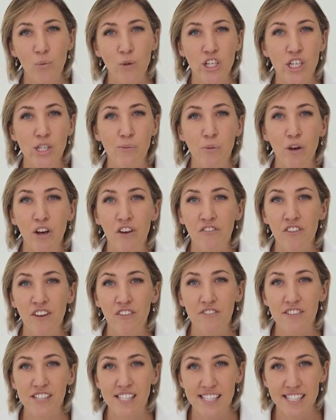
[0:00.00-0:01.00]
which is
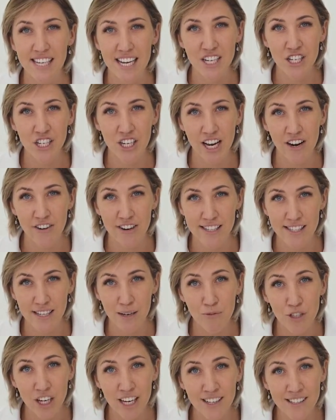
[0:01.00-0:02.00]
perfect for stationary
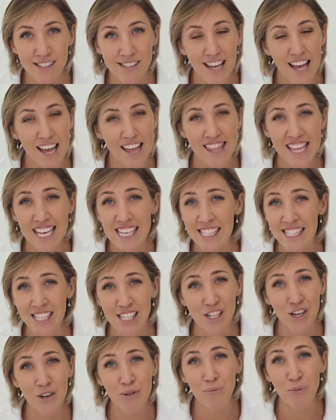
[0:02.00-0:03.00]
subjects, things that
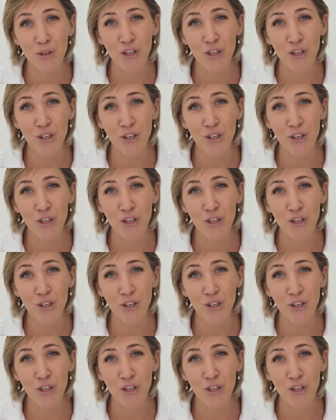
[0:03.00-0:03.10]
don't